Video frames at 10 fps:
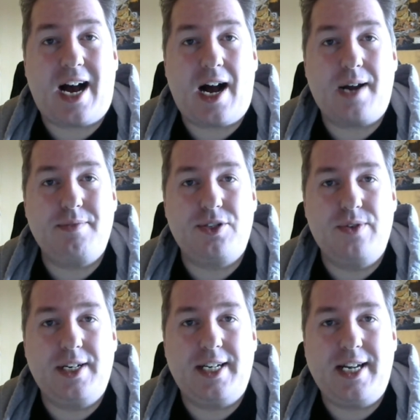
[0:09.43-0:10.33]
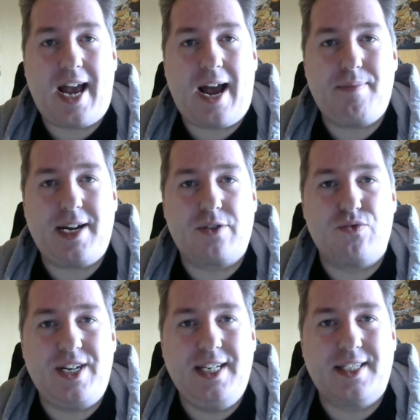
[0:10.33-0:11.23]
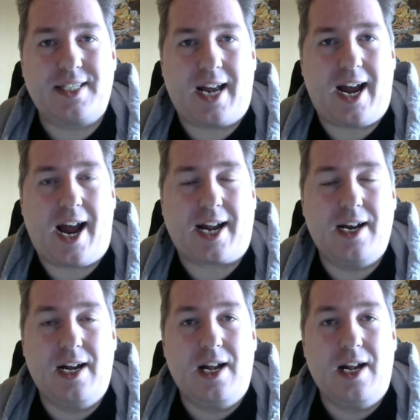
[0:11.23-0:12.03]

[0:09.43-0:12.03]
I'm doing the Epic Reads tag.